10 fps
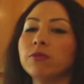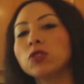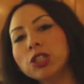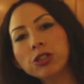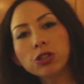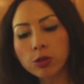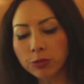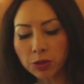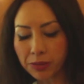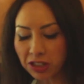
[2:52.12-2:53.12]
know, use
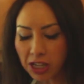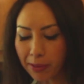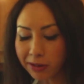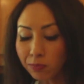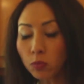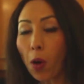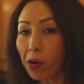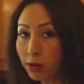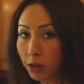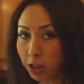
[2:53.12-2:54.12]
normal smoked salmon
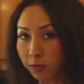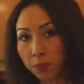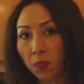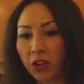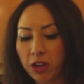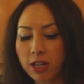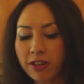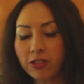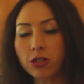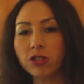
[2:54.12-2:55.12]
or you could
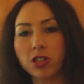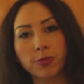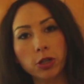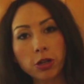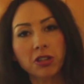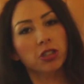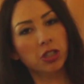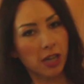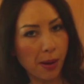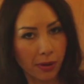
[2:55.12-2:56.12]
even use some cooked
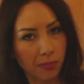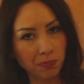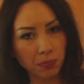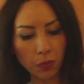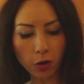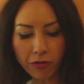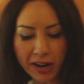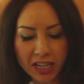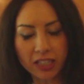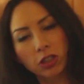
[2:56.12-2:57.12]
salmon
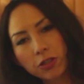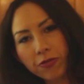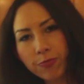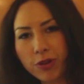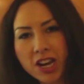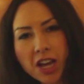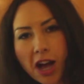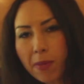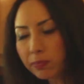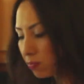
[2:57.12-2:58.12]
already and just break it
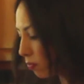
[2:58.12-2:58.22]
up